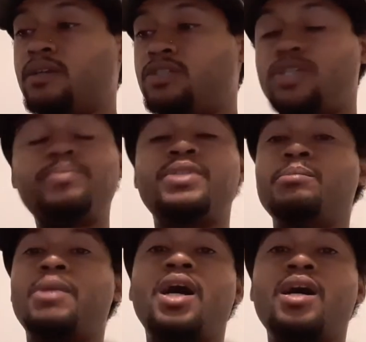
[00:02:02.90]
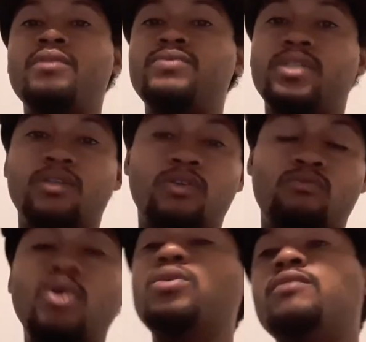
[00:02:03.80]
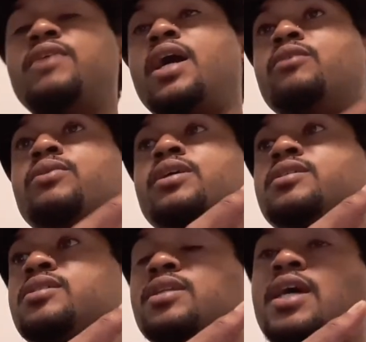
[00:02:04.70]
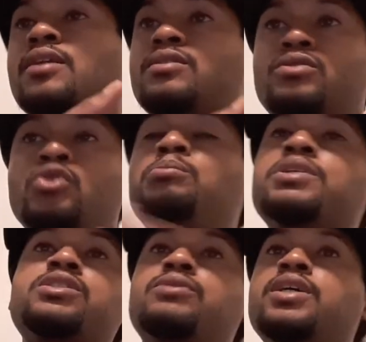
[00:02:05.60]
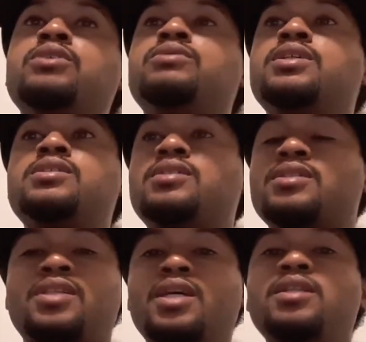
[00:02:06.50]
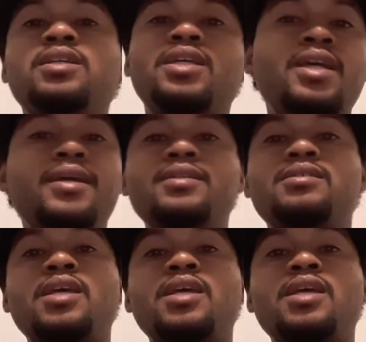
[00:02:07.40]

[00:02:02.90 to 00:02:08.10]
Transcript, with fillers: gypsy moths, and coronavirus, and now the new mystery illness that's killing kids.